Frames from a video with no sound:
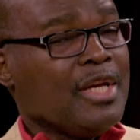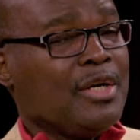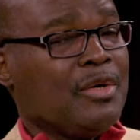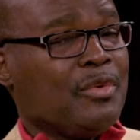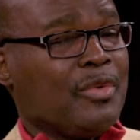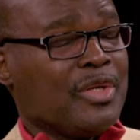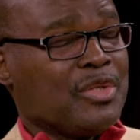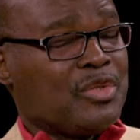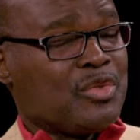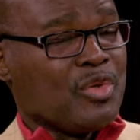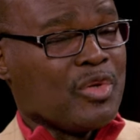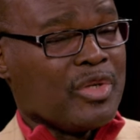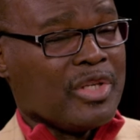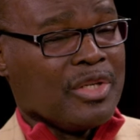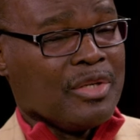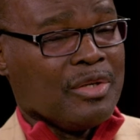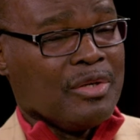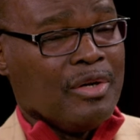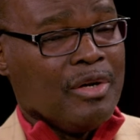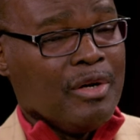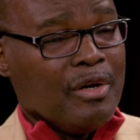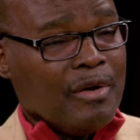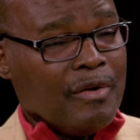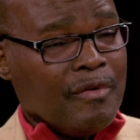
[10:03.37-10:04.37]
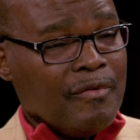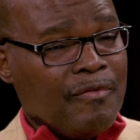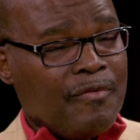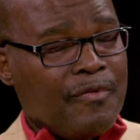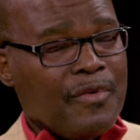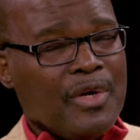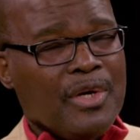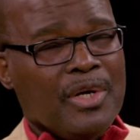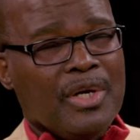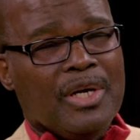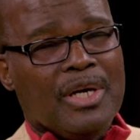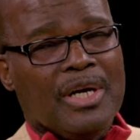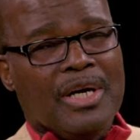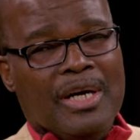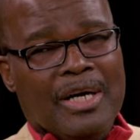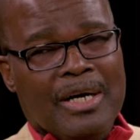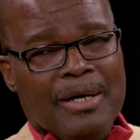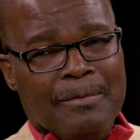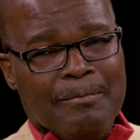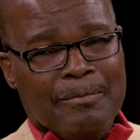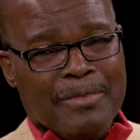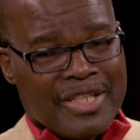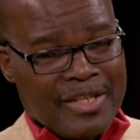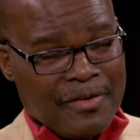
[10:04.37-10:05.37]
we're talking of uh,
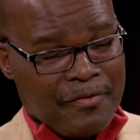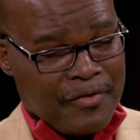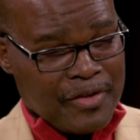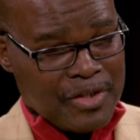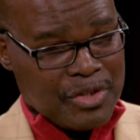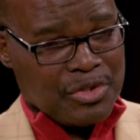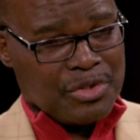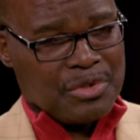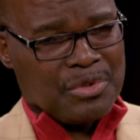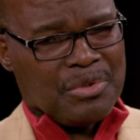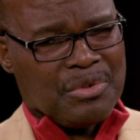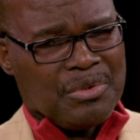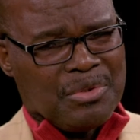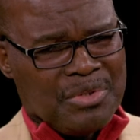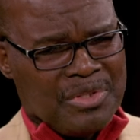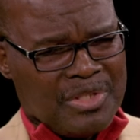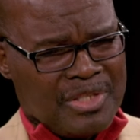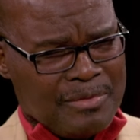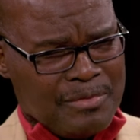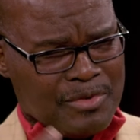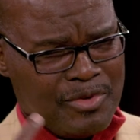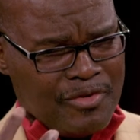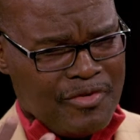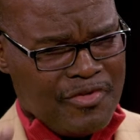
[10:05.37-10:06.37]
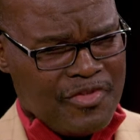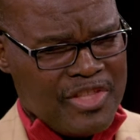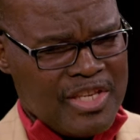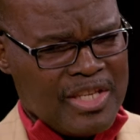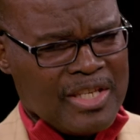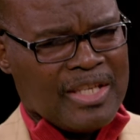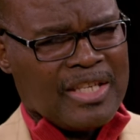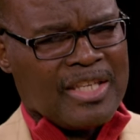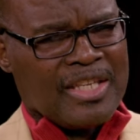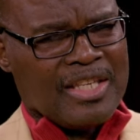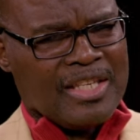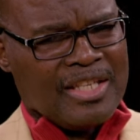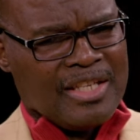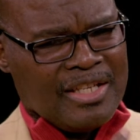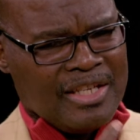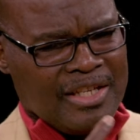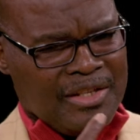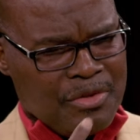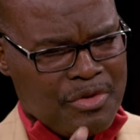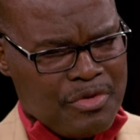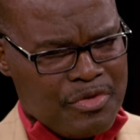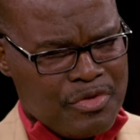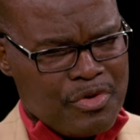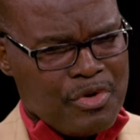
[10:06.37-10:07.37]
metaphysical in terms of thinking
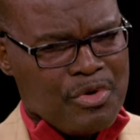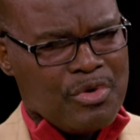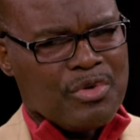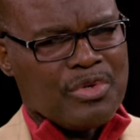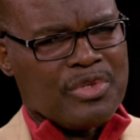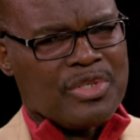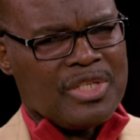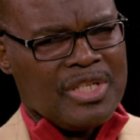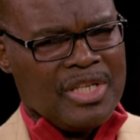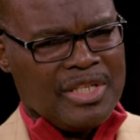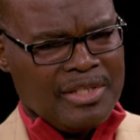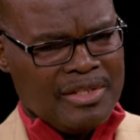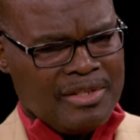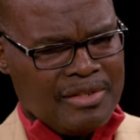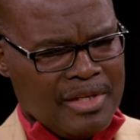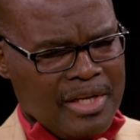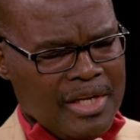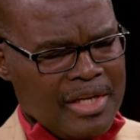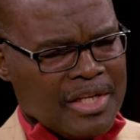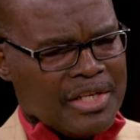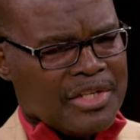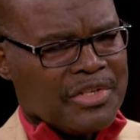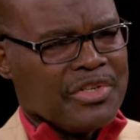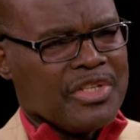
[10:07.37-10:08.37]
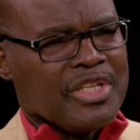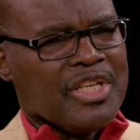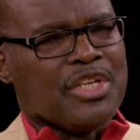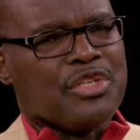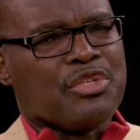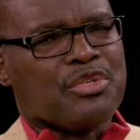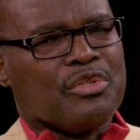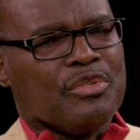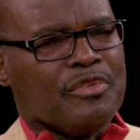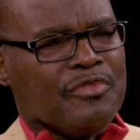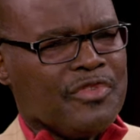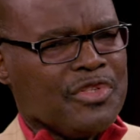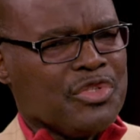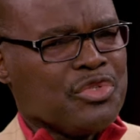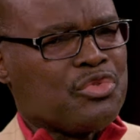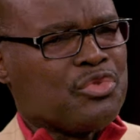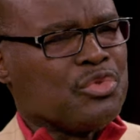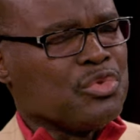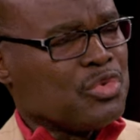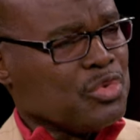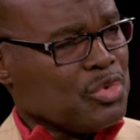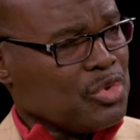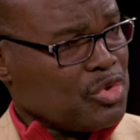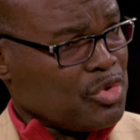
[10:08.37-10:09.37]
and thought and creation of
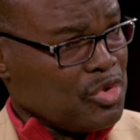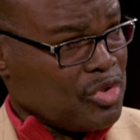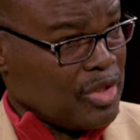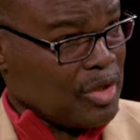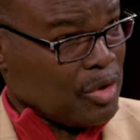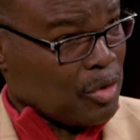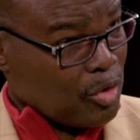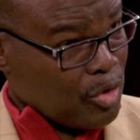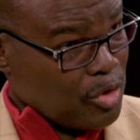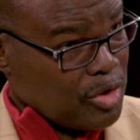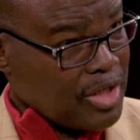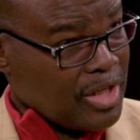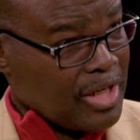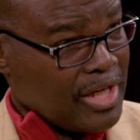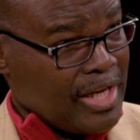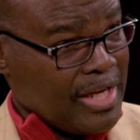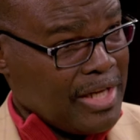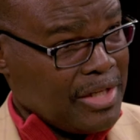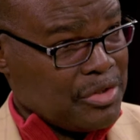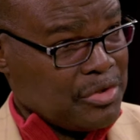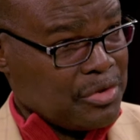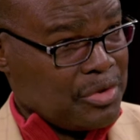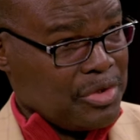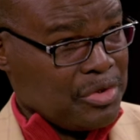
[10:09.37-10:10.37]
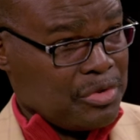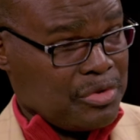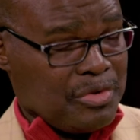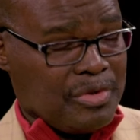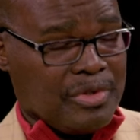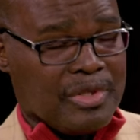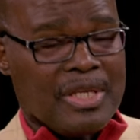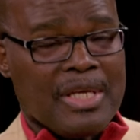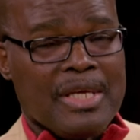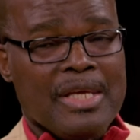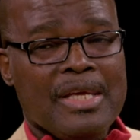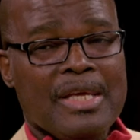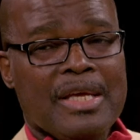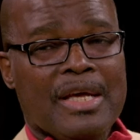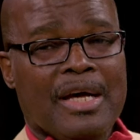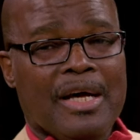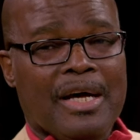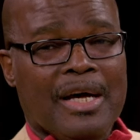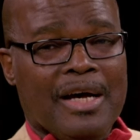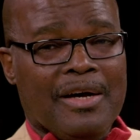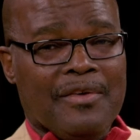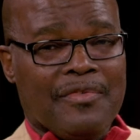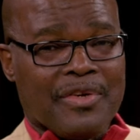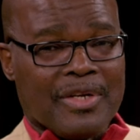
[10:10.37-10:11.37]
institutions, including higher education. Mm -hmm.
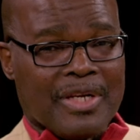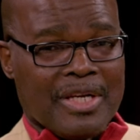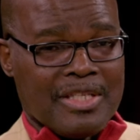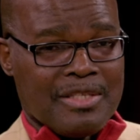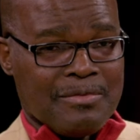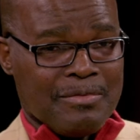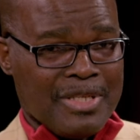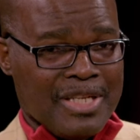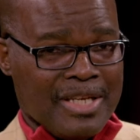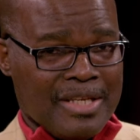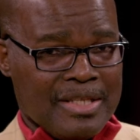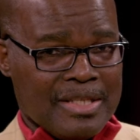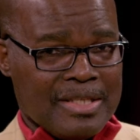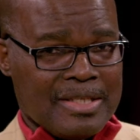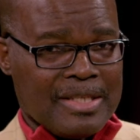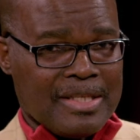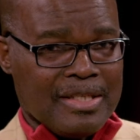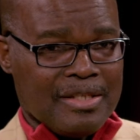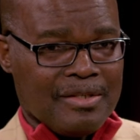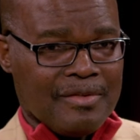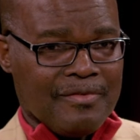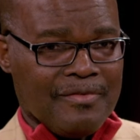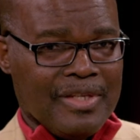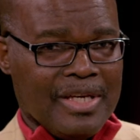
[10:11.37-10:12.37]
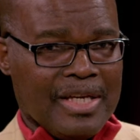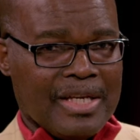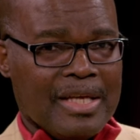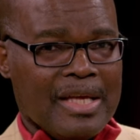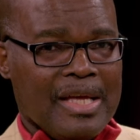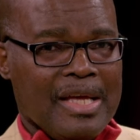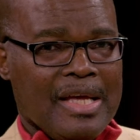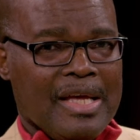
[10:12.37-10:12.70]
uh, Africa has been at the center of that.